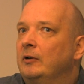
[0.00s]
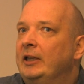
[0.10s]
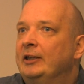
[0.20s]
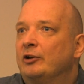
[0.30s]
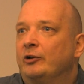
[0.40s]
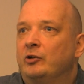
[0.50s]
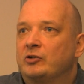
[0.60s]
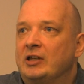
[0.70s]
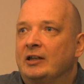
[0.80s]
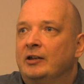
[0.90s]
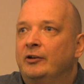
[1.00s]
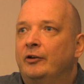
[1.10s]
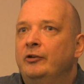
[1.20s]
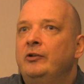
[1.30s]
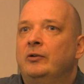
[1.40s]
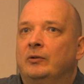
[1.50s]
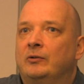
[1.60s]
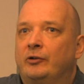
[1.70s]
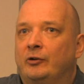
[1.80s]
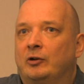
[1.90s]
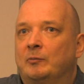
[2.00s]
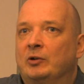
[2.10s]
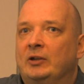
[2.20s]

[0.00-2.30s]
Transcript: introducing a new term.